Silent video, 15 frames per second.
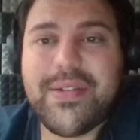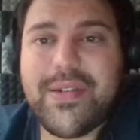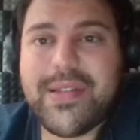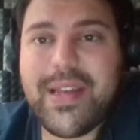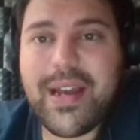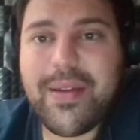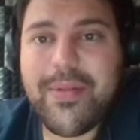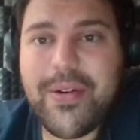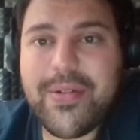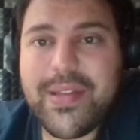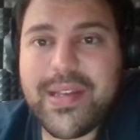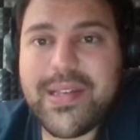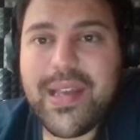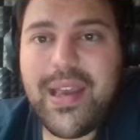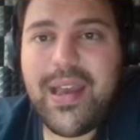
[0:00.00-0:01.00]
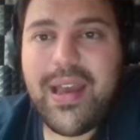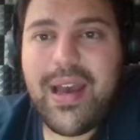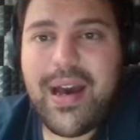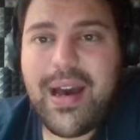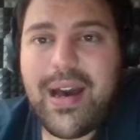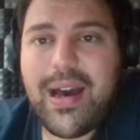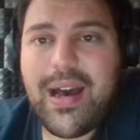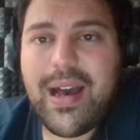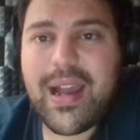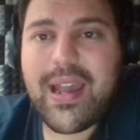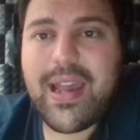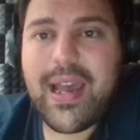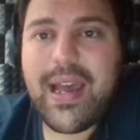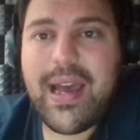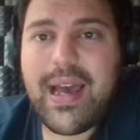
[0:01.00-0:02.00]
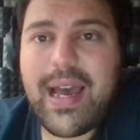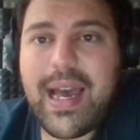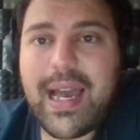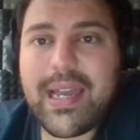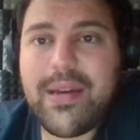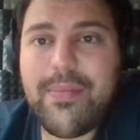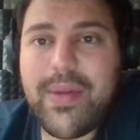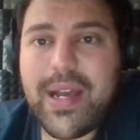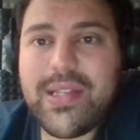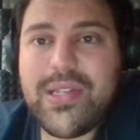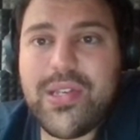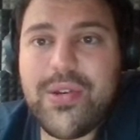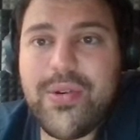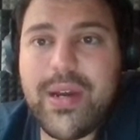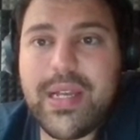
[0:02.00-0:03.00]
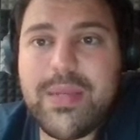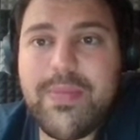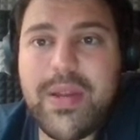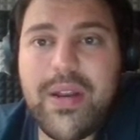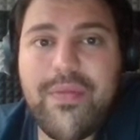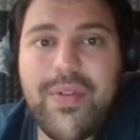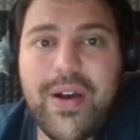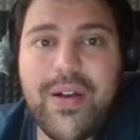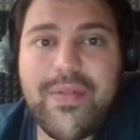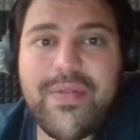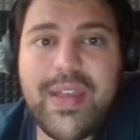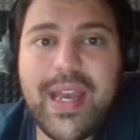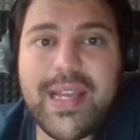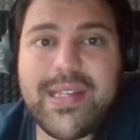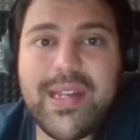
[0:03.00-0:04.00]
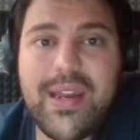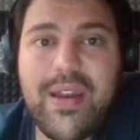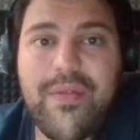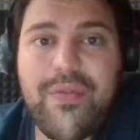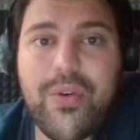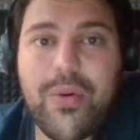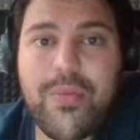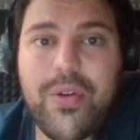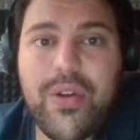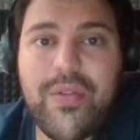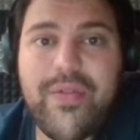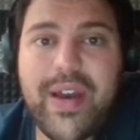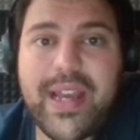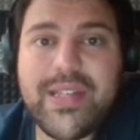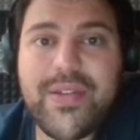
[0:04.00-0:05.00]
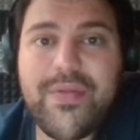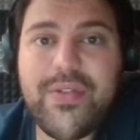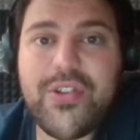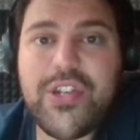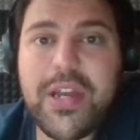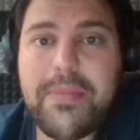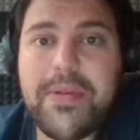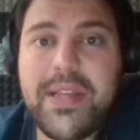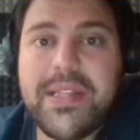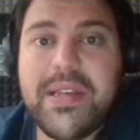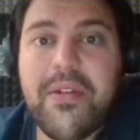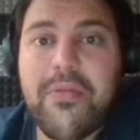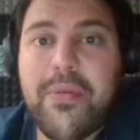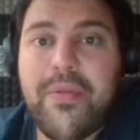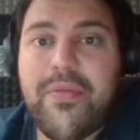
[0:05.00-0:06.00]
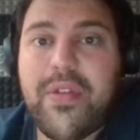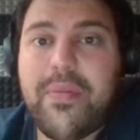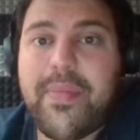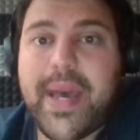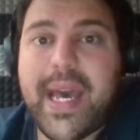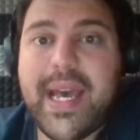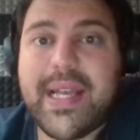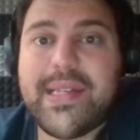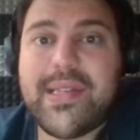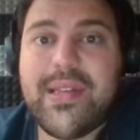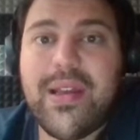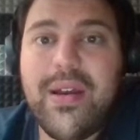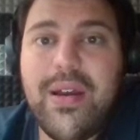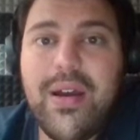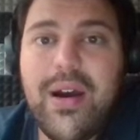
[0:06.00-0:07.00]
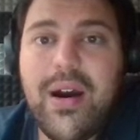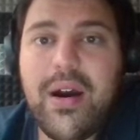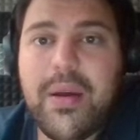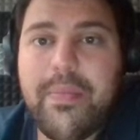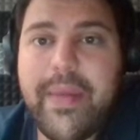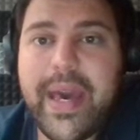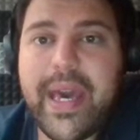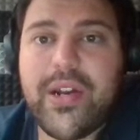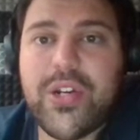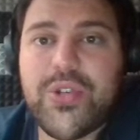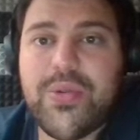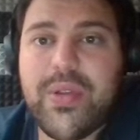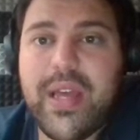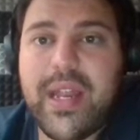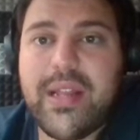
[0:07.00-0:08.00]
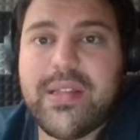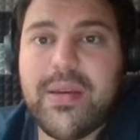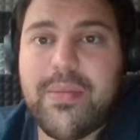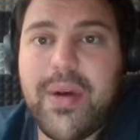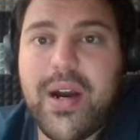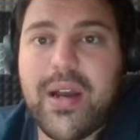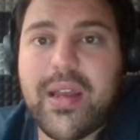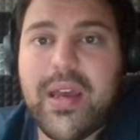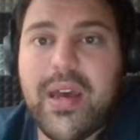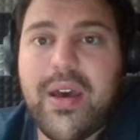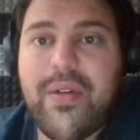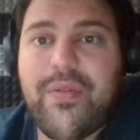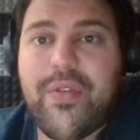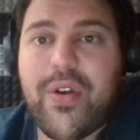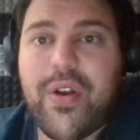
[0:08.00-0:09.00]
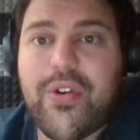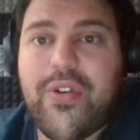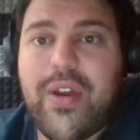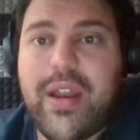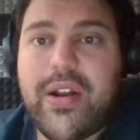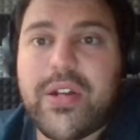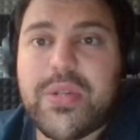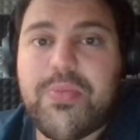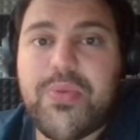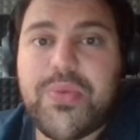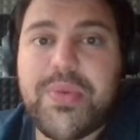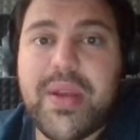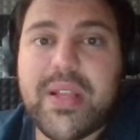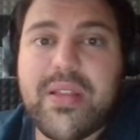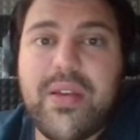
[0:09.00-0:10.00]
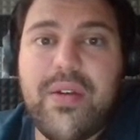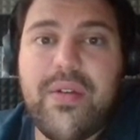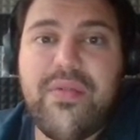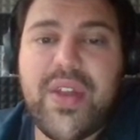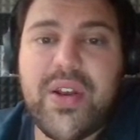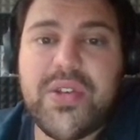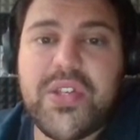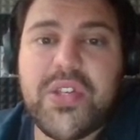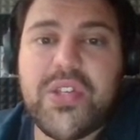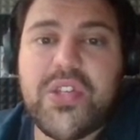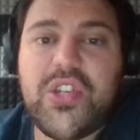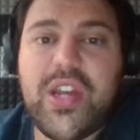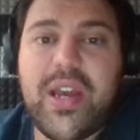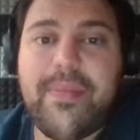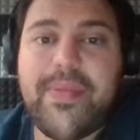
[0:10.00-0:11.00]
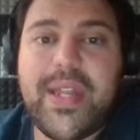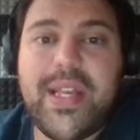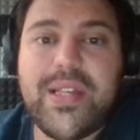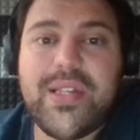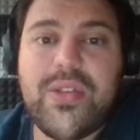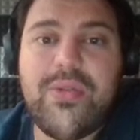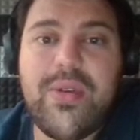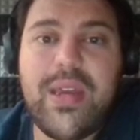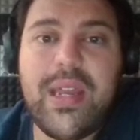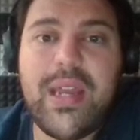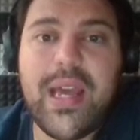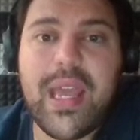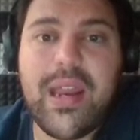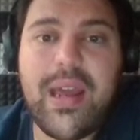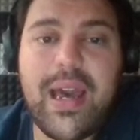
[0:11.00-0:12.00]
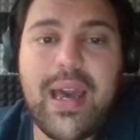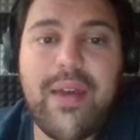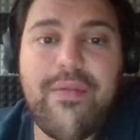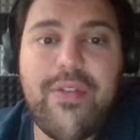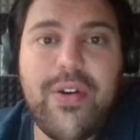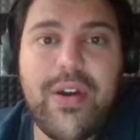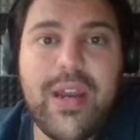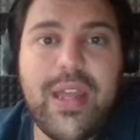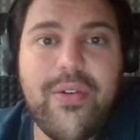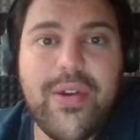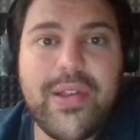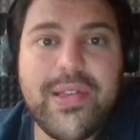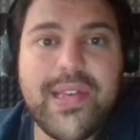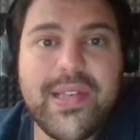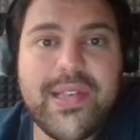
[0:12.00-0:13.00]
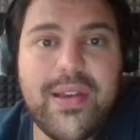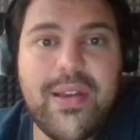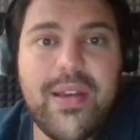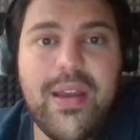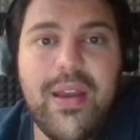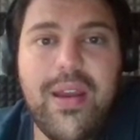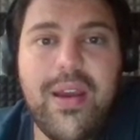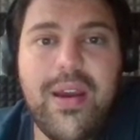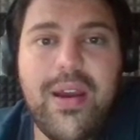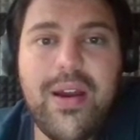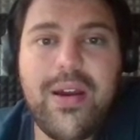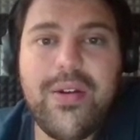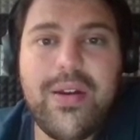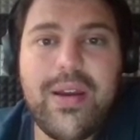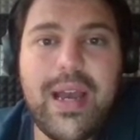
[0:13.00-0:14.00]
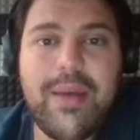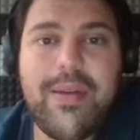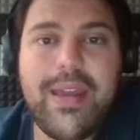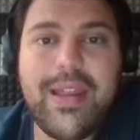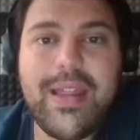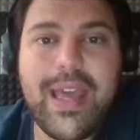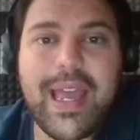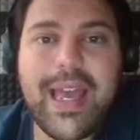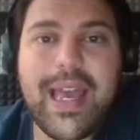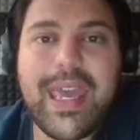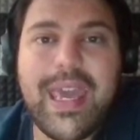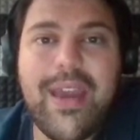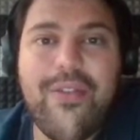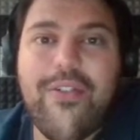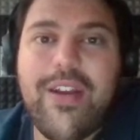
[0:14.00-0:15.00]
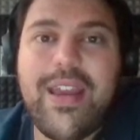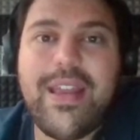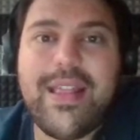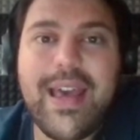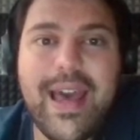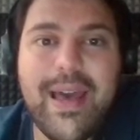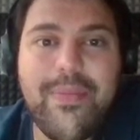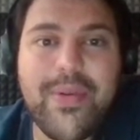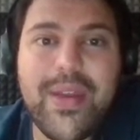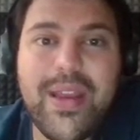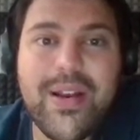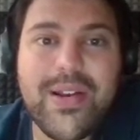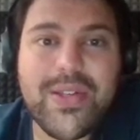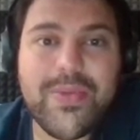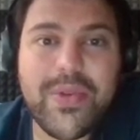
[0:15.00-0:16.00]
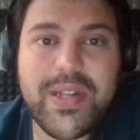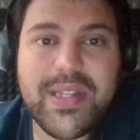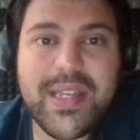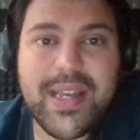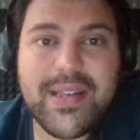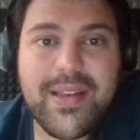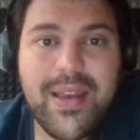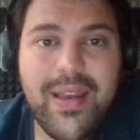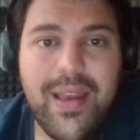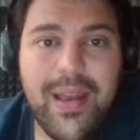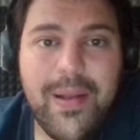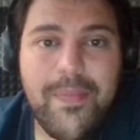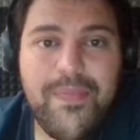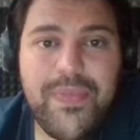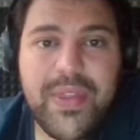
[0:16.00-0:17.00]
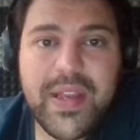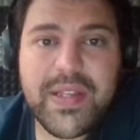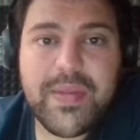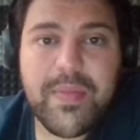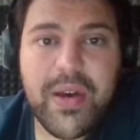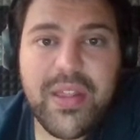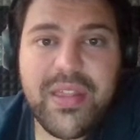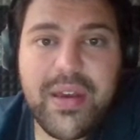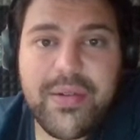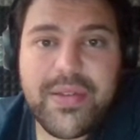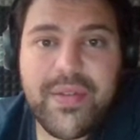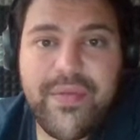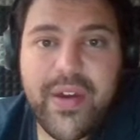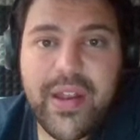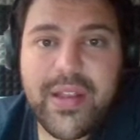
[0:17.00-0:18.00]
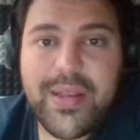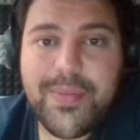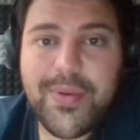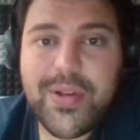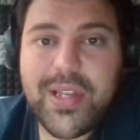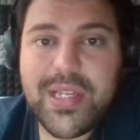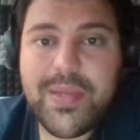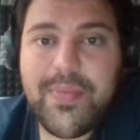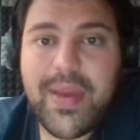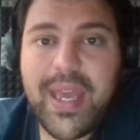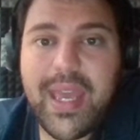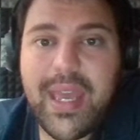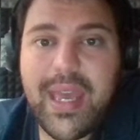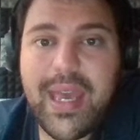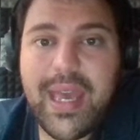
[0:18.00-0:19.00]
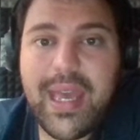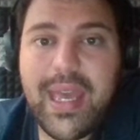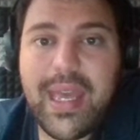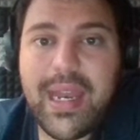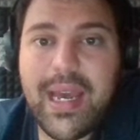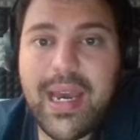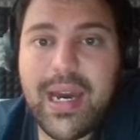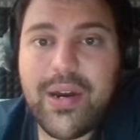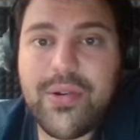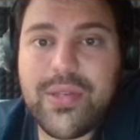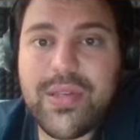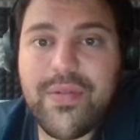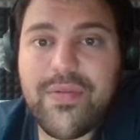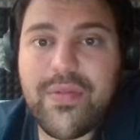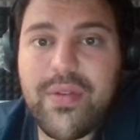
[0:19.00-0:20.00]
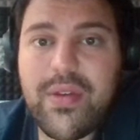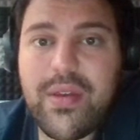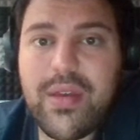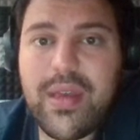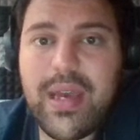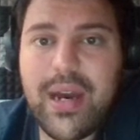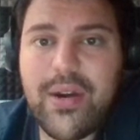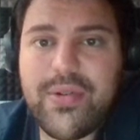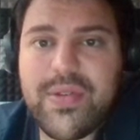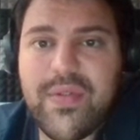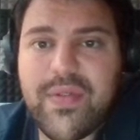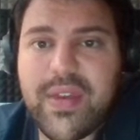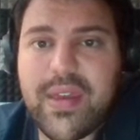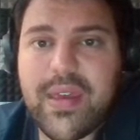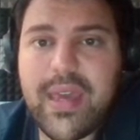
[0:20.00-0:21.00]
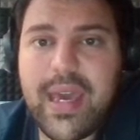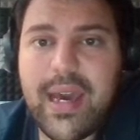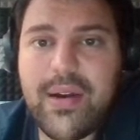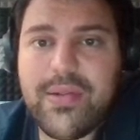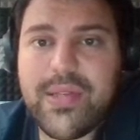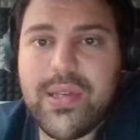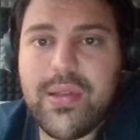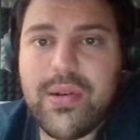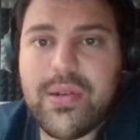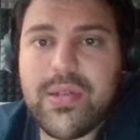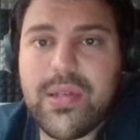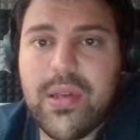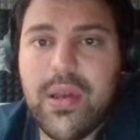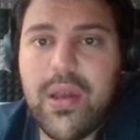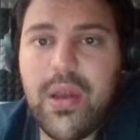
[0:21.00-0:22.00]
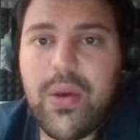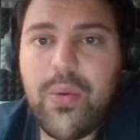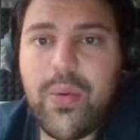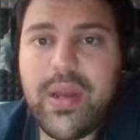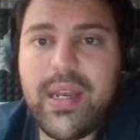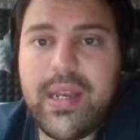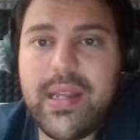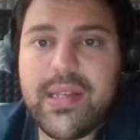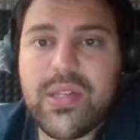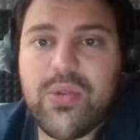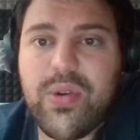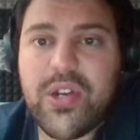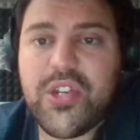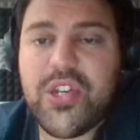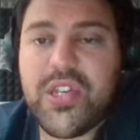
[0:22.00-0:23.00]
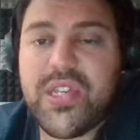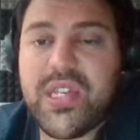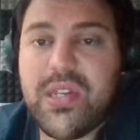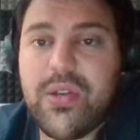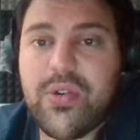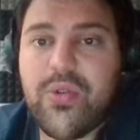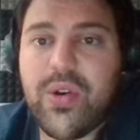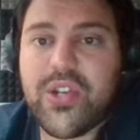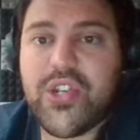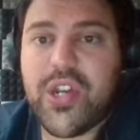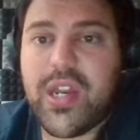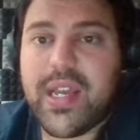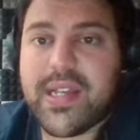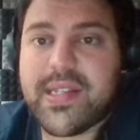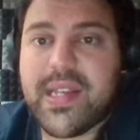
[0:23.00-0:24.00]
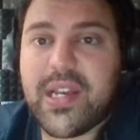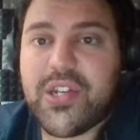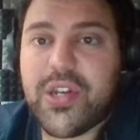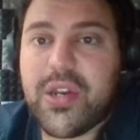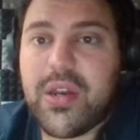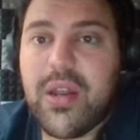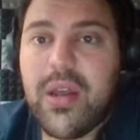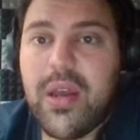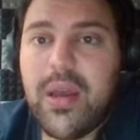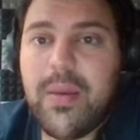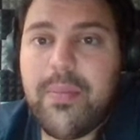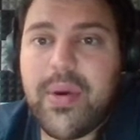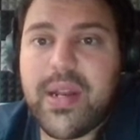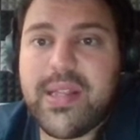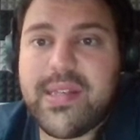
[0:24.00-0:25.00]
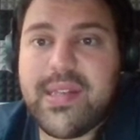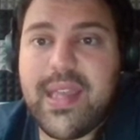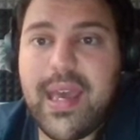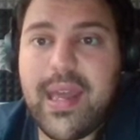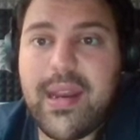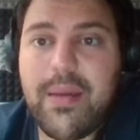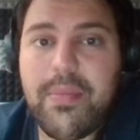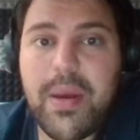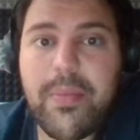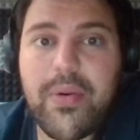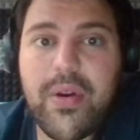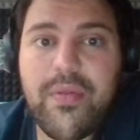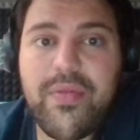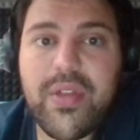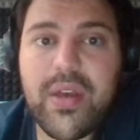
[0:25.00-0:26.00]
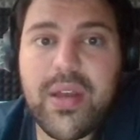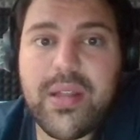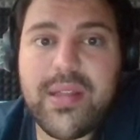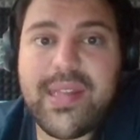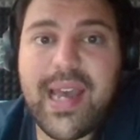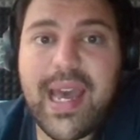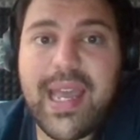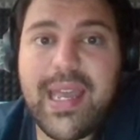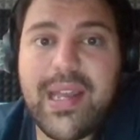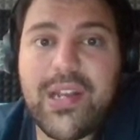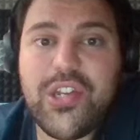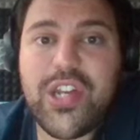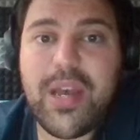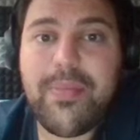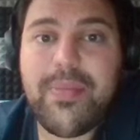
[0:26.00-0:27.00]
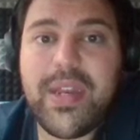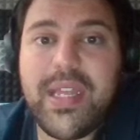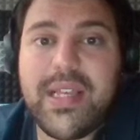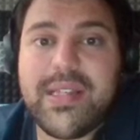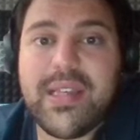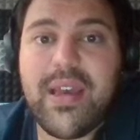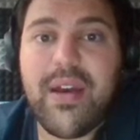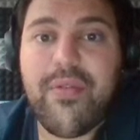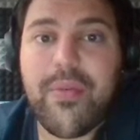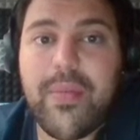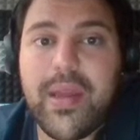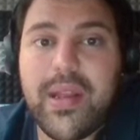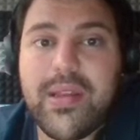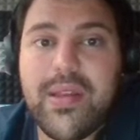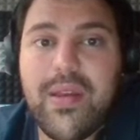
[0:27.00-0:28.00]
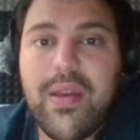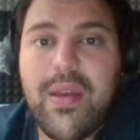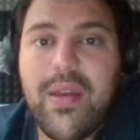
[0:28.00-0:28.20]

want to talk about with this. Akamatsu has been involved as an informal advisor for the Japanese government for the past on matters relating to manga for a creator's perspective. There's his Japanese tweet. I have no idea what it says that. I mean, like I can't read that, but here's what it says. This month, I was invited to participate in a House of Counselors witness questioning session, but instead, a member of the Diet Japanese government